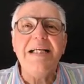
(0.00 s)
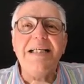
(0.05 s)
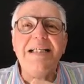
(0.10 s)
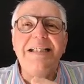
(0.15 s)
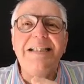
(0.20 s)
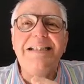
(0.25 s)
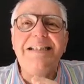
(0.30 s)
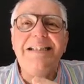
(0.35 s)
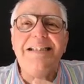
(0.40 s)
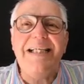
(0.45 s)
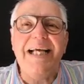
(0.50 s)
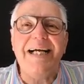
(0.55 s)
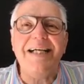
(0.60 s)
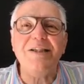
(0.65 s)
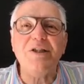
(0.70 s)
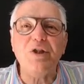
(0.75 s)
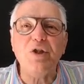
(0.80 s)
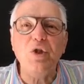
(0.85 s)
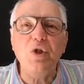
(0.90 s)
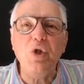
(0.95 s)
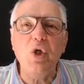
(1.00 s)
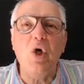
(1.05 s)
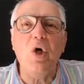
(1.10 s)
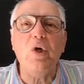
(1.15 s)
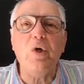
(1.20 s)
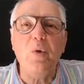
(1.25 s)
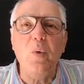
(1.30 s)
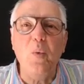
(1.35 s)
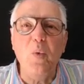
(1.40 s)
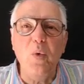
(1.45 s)
It does
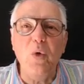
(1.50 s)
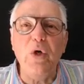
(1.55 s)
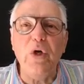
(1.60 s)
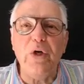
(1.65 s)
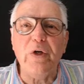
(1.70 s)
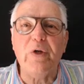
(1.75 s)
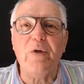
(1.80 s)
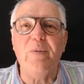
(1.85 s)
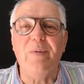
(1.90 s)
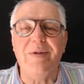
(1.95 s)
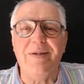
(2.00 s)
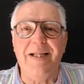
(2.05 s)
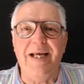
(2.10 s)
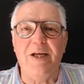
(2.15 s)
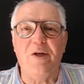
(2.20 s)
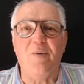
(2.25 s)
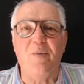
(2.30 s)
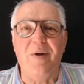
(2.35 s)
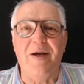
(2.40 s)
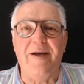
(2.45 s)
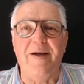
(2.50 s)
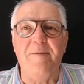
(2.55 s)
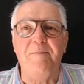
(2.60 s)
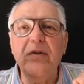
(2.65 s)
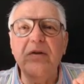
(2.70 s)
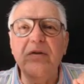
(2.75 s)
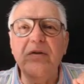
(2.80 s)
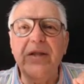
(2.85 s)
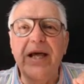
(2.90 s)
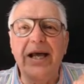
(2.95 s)
not work with that way.
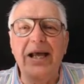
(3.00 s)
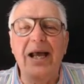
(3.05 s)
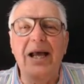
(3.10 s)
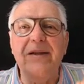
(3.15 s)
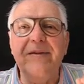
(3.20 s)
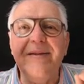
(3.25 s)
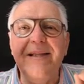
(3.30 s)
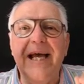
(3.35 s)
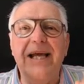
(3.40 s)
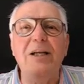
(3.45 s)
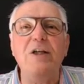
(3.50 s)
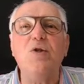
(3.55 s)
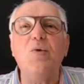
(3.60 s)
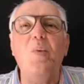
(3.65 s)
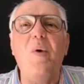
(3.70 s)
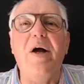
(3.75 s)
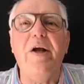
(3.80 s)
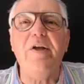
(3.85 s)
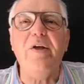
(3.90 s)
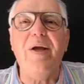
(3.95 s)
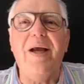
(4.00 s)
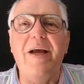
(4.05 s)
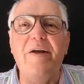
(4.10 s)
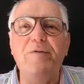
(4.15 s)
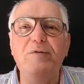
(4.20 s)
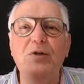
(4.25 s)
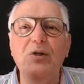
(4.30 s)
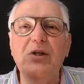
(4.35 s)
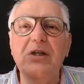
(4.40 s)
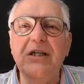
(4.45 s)
That, and that is why you
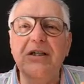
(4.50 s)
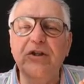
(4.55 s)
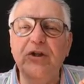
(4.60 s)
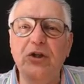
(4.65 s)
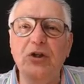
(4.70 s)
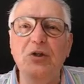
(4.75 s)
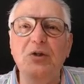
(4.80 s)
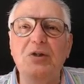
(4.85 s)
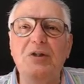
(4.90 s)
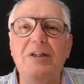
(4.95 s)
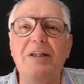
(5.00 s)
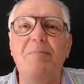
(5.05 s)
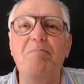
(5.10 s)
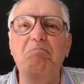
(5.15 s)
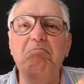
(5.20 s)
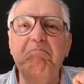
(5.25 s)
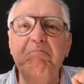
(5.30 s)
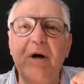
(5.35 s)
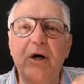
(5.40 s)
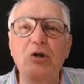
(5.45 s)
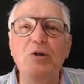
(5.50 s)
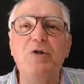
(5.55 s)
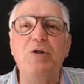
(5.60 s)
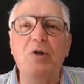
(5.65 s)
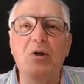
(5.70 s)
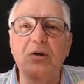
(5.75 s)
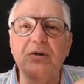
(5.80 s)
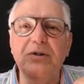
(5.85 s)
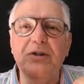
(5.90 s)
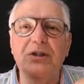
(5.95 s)
have to use the most
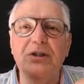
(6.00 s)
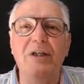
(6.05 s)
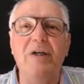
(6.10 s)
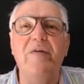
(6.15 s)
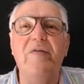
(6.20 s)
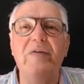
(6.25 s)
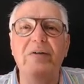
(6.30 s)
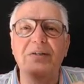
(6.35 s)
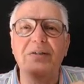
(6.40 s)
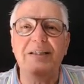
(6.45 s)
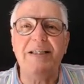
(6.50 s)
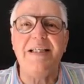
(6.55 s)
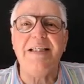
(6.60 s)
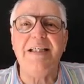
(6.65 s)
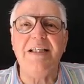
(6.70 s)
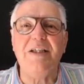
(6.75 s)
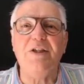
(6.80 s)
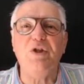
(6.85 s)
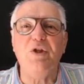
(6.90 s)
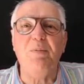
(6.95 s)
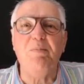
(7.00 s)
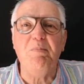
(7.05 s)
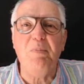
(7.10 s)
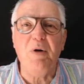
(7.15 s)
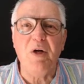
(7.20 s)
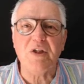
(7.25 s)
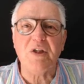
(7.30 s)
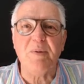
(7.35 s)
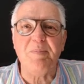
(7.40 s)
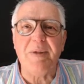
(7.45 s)
conservative settings you
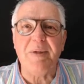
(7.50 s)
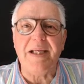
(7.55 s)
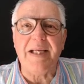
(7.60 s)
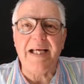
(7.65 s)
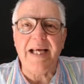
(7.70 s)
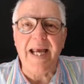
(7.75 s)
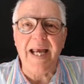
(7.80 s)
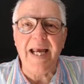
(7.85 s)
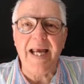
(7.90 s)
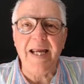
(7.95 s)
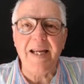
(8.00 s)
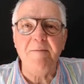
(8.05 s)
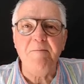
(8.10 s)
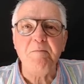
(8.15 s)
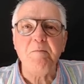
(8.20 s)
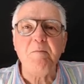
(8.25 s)
possibly can,